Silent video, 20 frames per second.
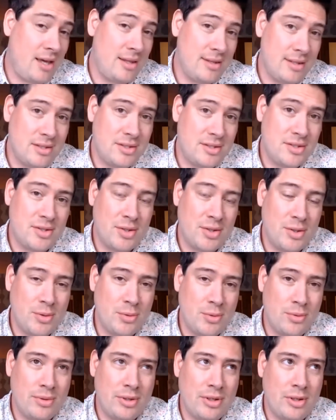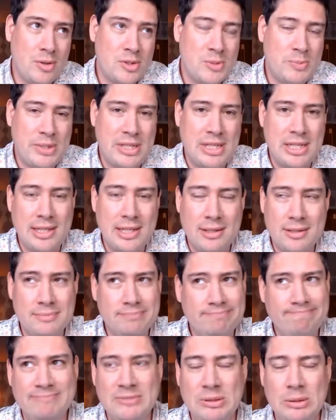that's true. You know, eh,
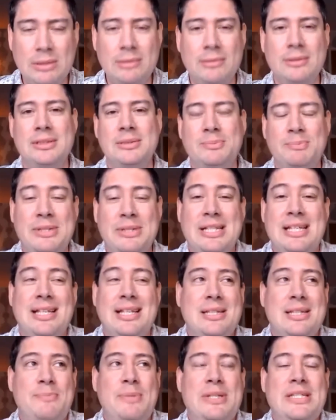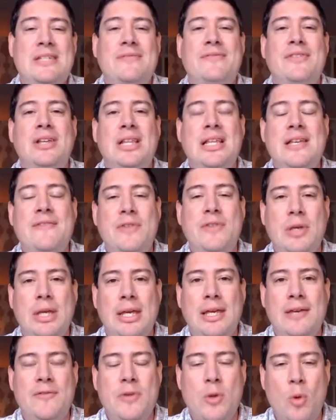spe- specifically if you
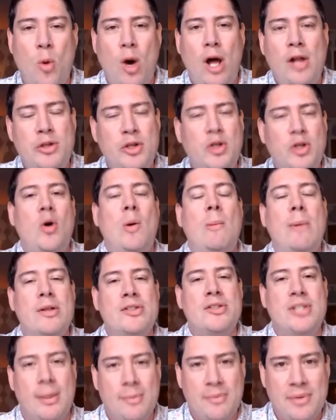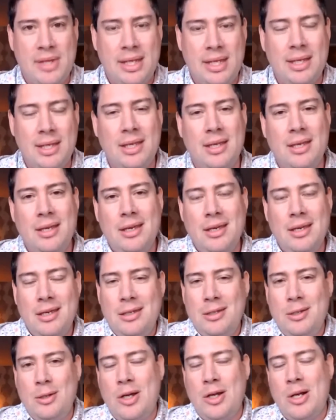if you want to know about something,
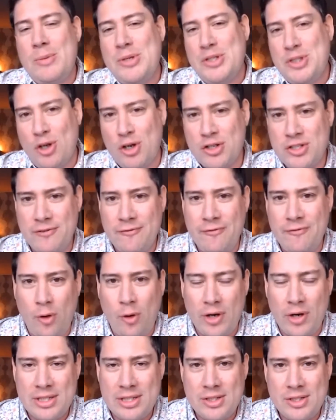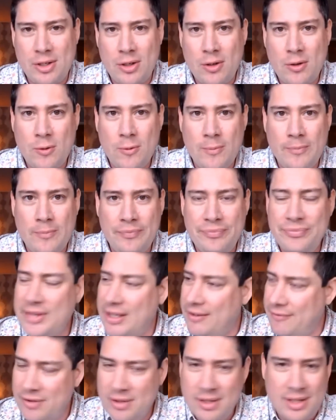you're going to be searching for it. So
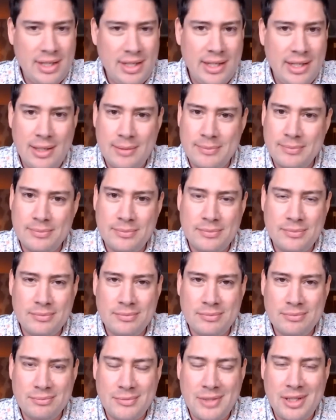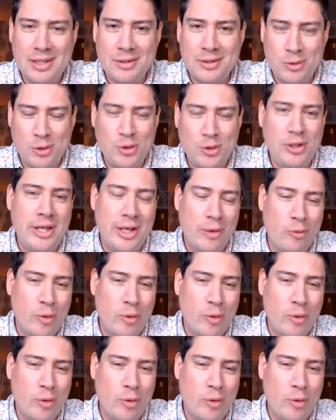definitely, um, exactly. I totally agree